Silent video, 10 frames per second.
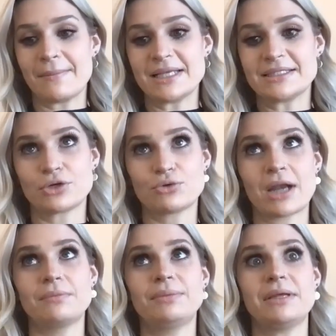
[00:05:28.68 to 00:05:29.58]
is
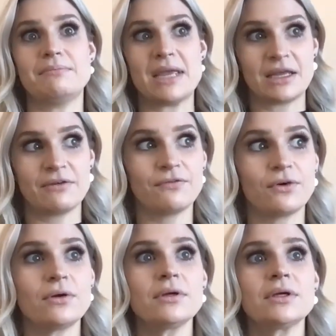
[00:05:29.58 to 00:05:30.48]
incredibly
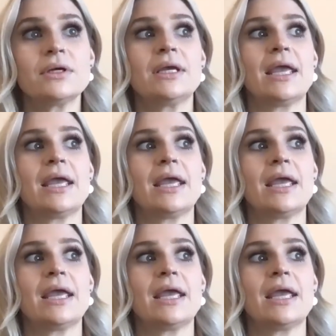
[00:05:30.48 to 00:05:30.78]
meaningful,